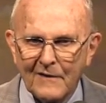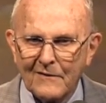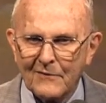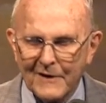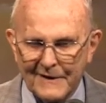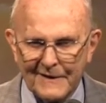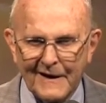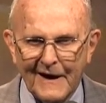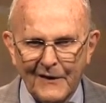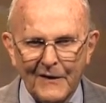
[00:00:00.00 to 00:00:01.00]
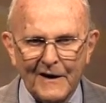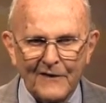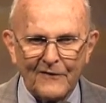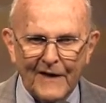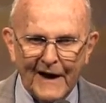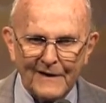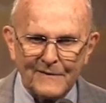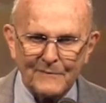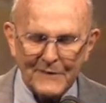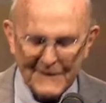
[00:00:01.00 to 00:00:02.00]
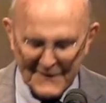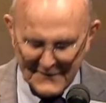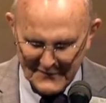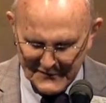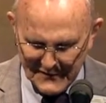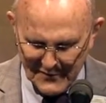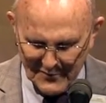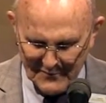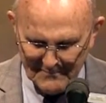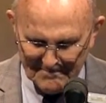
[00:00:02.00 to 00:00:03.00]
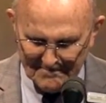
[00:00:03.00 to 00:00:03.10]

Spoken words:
when I think of that particular soul.